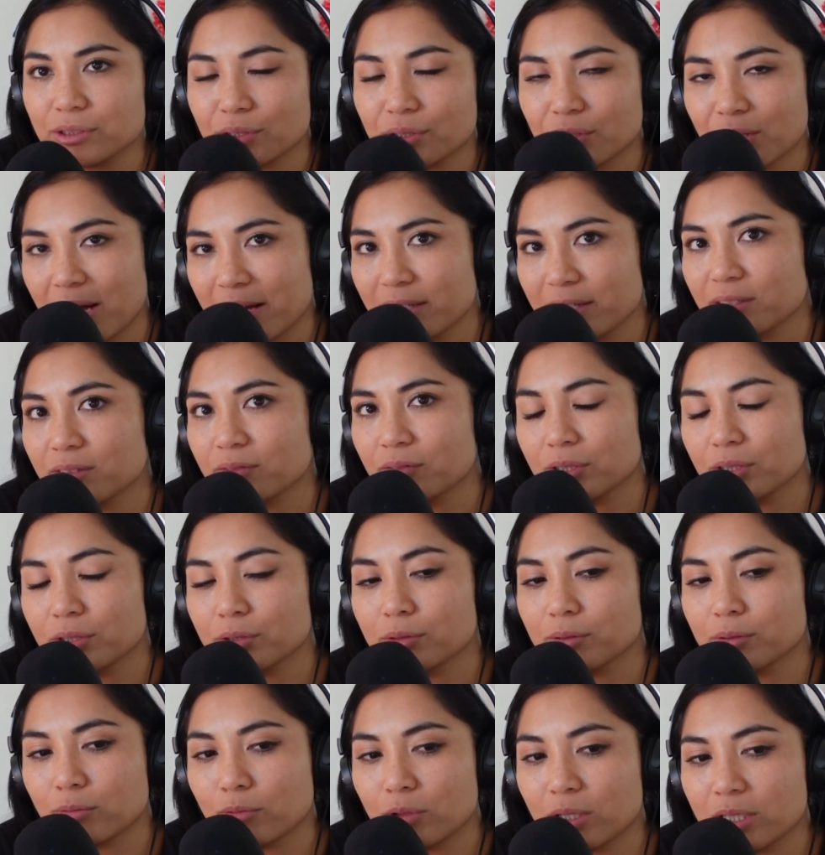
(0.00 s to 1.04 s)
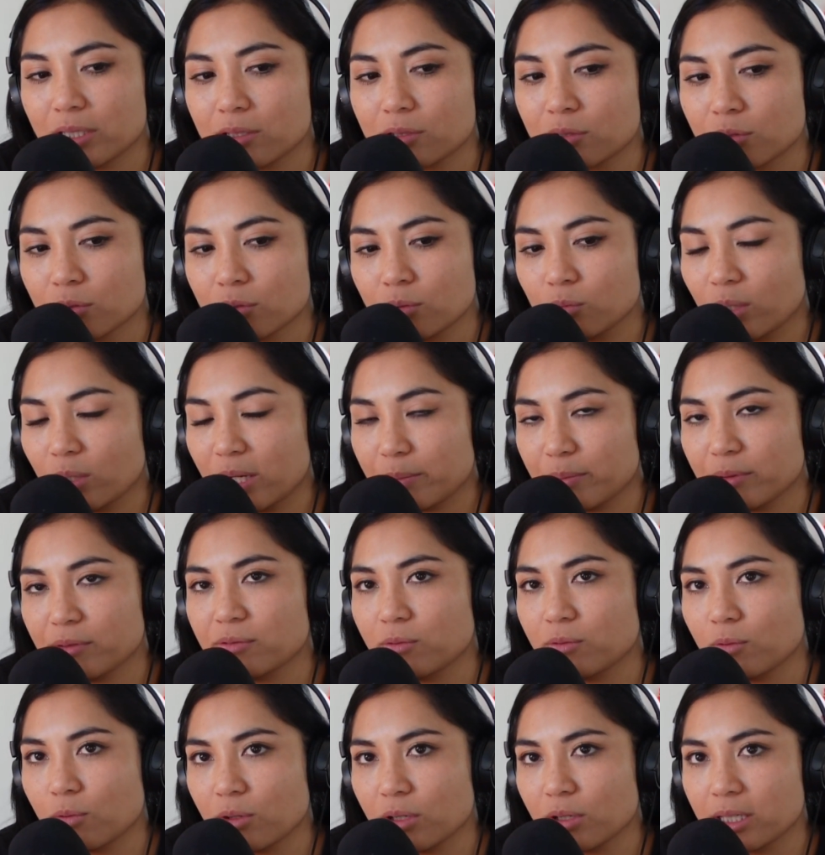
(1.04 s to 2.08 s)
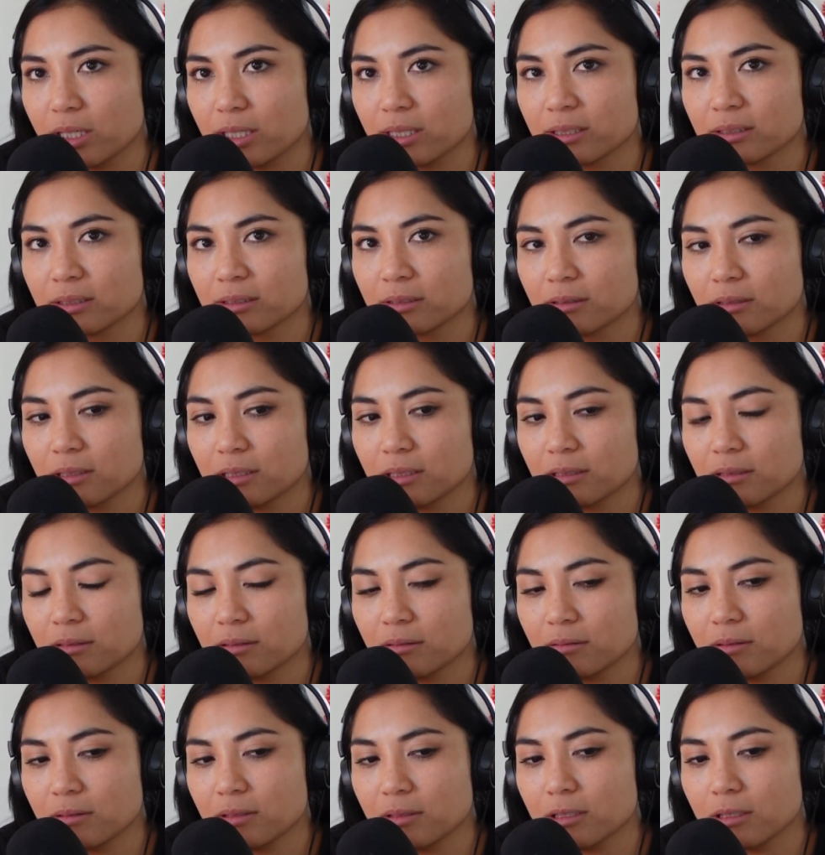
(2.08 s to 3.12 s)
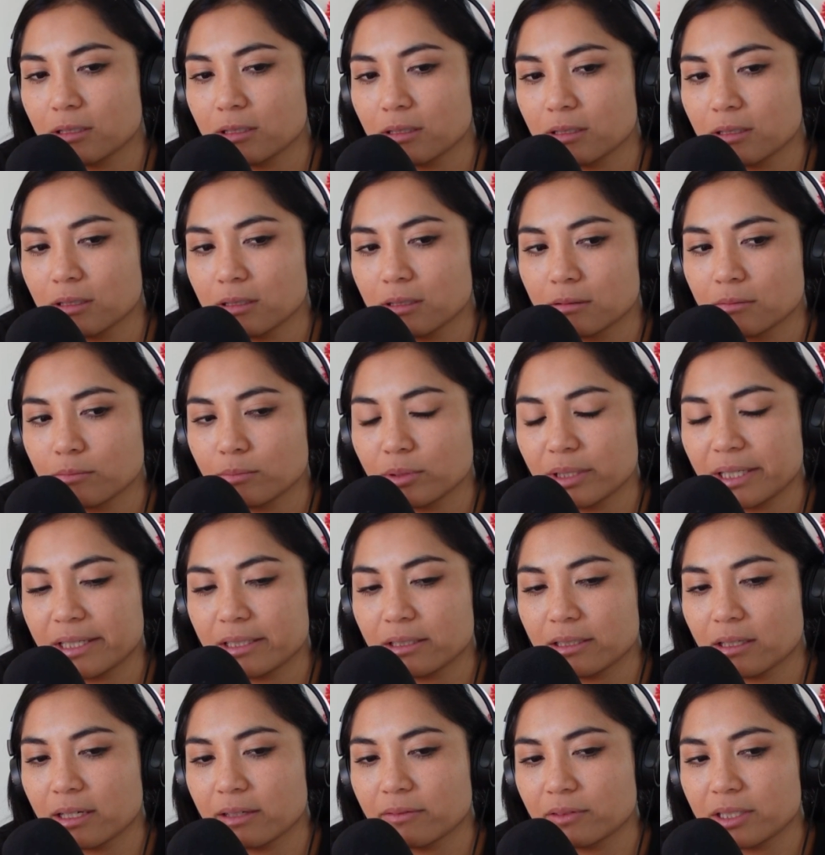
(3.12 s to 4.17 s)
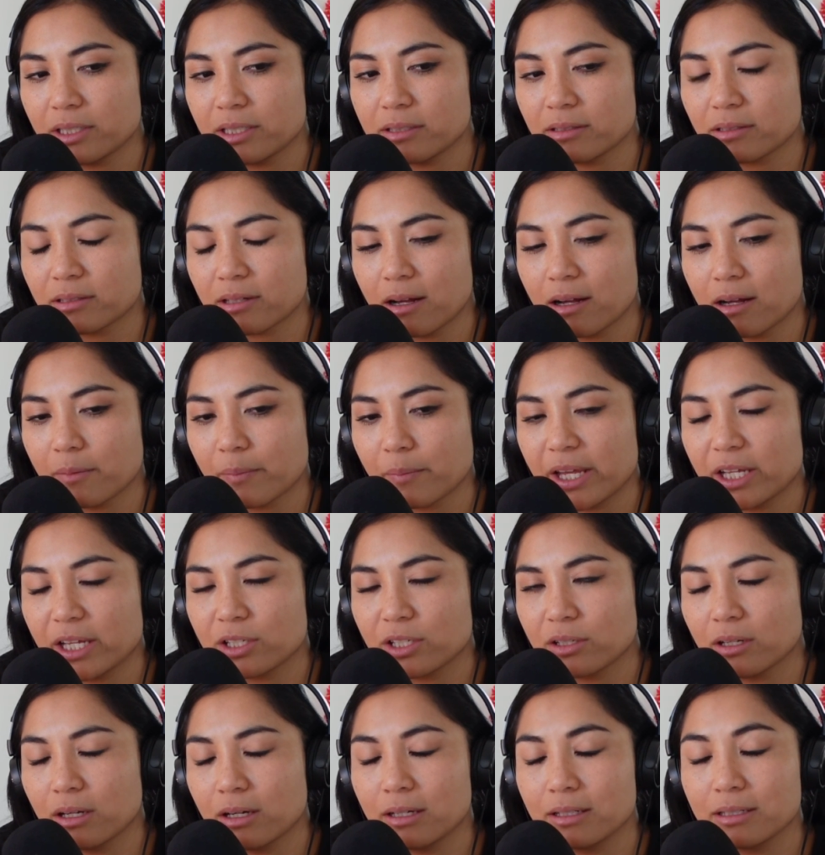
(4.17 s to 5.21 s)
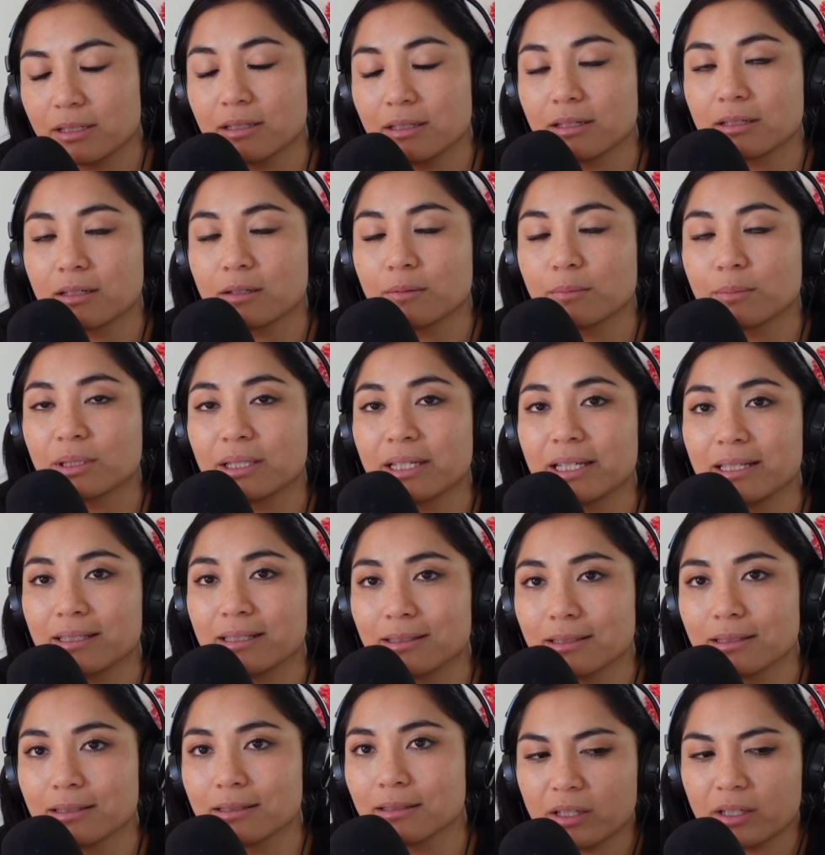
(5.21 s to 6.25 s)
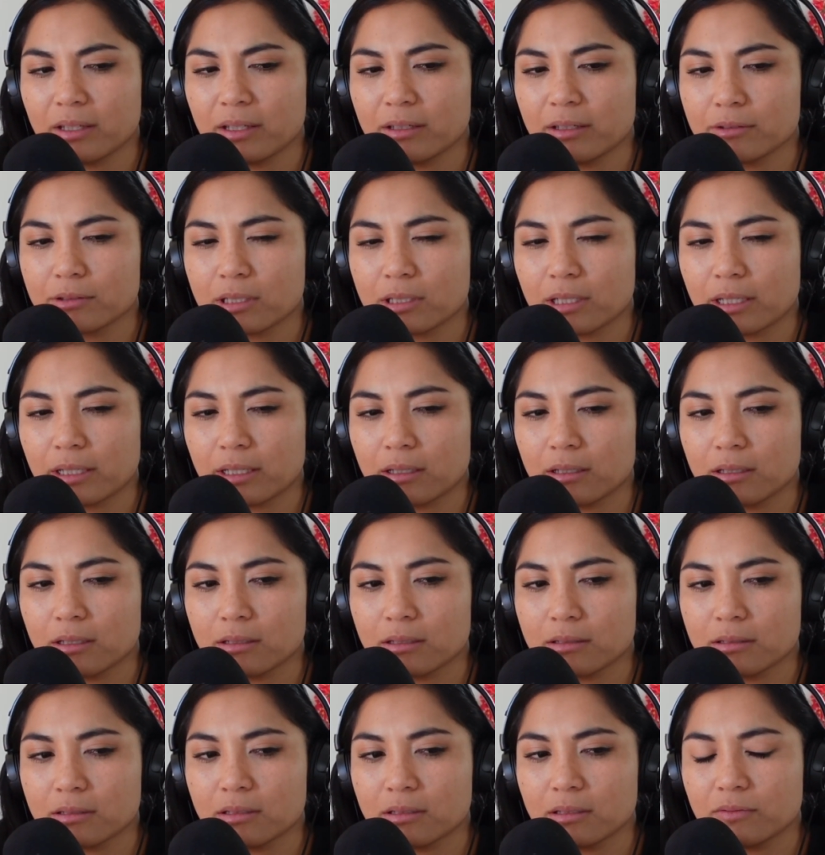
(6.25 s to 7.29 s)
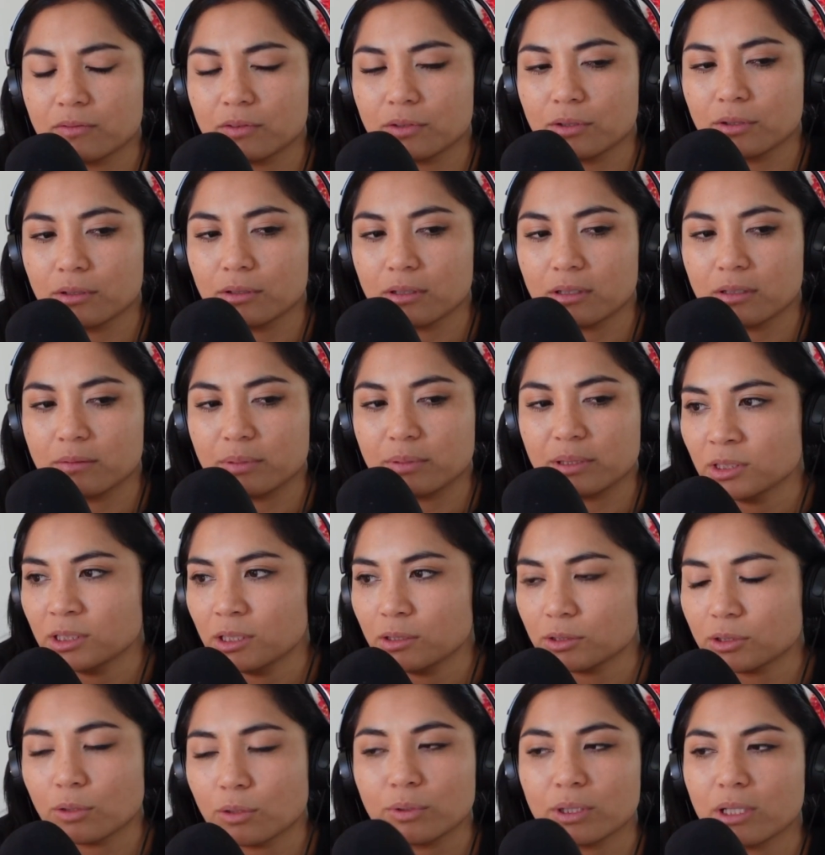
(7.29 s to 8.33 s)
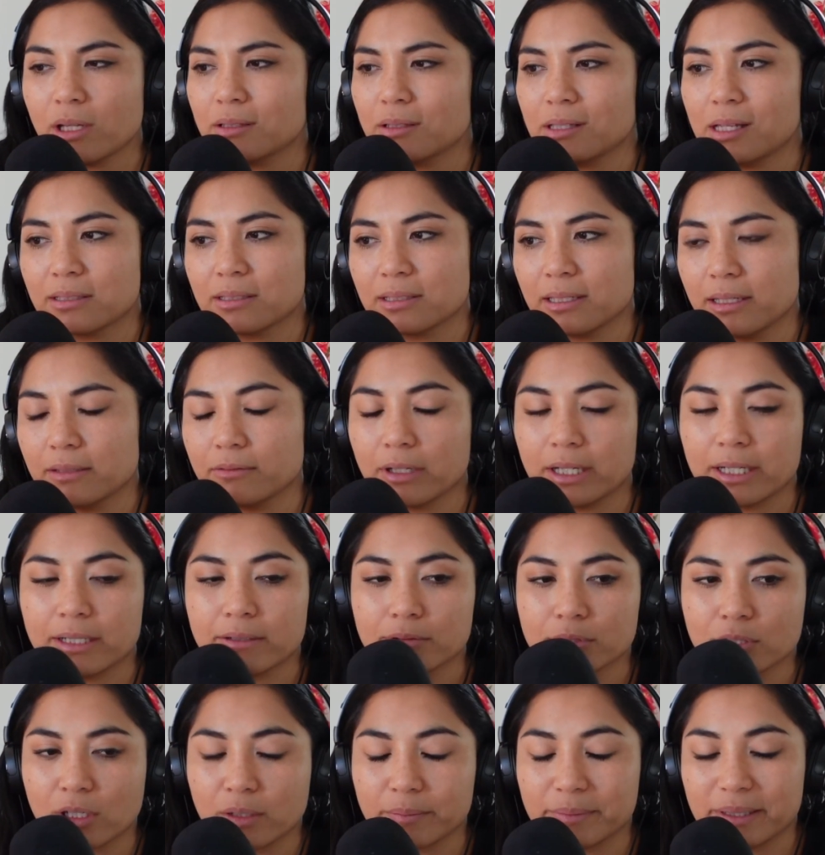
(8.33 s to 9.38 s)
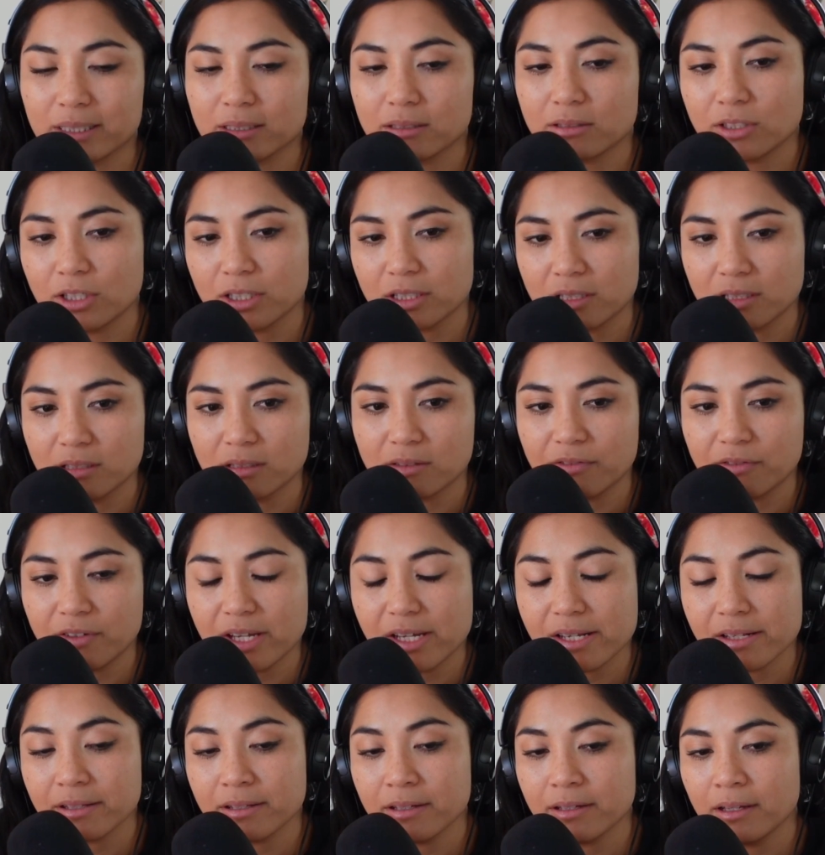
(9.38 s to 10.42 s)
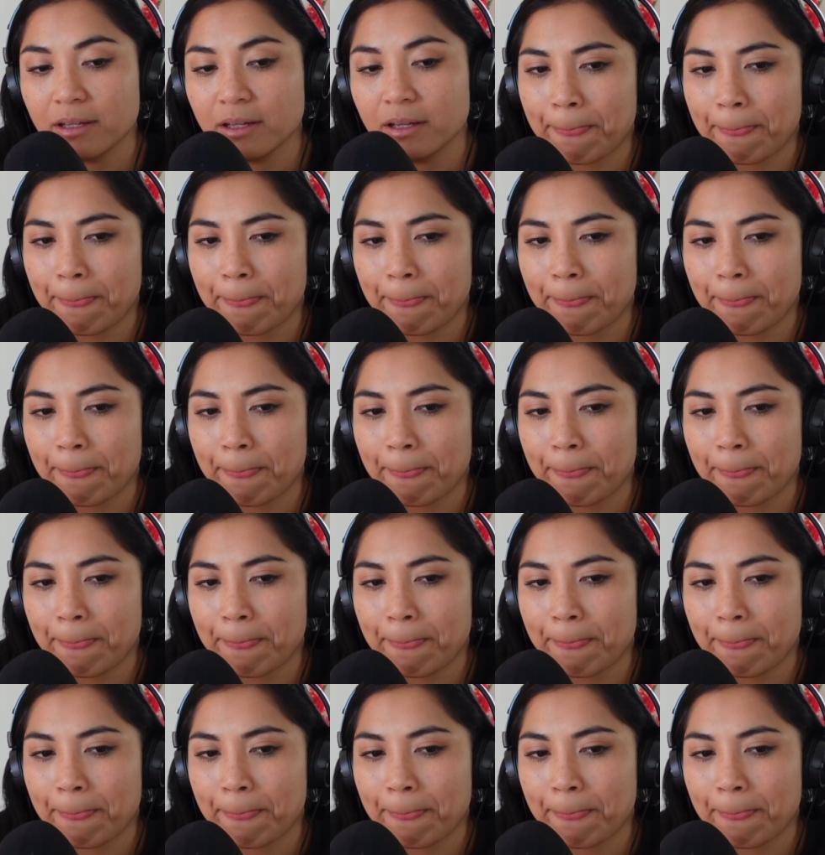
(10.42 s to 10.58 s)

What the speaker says: So that interview was right before the Blake Lively's the complaint, I think it's like a civil complaint. So with all that said, right, we're talking about Justin's faith.